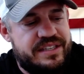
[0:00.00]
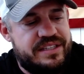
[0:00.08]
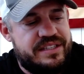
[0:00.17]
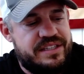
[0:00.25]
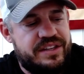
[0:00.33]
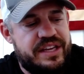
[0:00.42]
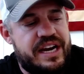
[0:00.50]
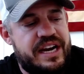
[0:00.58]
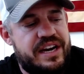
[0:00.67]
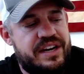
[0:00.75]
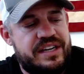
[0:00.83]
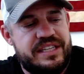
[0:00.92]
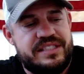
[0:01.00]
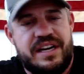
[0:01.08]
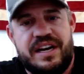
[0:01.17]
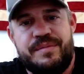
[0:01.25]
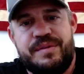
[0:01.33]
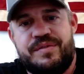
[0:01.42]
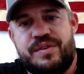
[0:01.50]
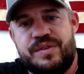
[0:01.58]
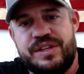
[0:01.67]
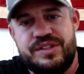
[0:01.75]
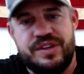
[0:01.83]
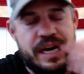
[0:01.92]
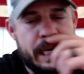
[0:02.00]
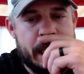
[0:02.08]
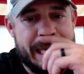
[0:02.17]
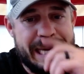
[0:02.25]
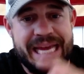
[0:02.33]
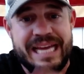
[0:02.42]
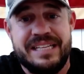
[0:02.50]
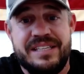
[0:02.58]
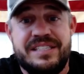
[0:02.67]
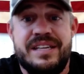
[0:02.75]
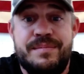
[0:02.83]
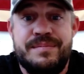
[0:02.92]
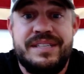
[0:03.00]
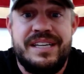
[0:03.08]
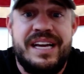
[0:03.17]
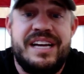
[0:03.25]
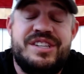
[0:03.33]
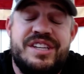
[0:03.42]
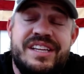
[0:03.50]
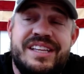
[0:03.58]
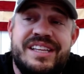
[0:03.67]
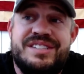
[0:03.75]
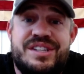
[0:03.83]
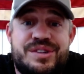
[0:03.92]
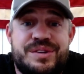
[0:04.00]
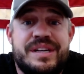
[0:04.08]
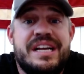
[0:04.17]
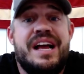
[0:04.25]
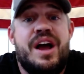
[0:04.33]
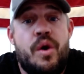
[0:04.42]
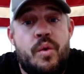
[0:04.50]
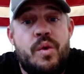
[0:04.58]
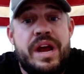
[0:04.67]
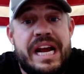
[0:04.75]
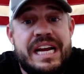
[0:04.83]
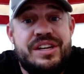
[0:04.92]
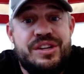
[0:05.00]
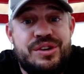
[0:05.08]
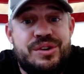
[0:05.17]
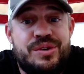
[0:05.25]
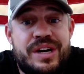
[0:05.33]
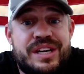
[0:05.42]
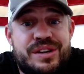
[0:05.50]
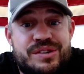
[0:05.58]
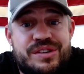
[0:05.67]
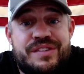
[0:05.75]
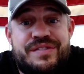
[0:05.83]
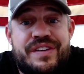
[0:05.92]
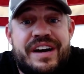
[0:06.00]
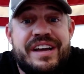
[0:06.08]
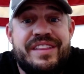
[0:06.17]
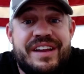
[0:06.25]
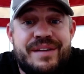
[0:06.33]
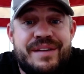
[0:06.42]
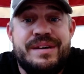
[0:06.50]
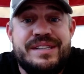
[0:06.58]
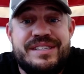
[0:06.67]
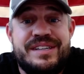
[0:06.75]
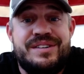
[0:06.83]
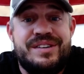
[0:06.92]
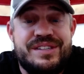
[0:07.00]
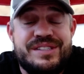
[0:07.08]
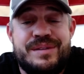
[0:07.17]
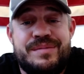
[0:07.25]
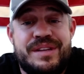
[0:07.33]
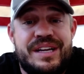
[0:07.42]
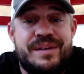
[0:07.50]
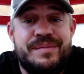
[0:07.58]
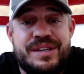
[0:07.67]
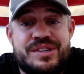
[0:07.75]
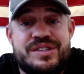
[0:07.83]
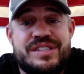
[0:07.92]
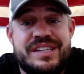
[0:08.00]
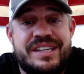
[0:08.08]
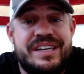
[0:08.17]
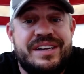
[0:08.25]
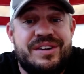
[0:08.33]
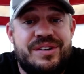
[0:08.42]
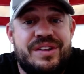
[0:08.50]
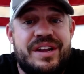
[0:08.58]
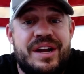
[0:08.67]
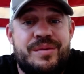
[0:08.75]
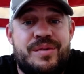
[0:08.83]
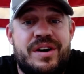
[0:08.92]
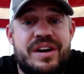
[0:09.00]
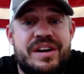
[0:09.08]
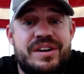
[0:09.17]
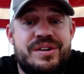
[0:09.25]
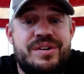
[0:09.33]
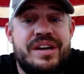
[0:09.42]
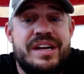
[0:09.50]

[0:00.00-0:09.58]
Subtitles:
till the iron gets hot before we strike. And sometimes, actually, that's not true. When I do, I usually find that I missed out on something I'm interested in or that I want to do.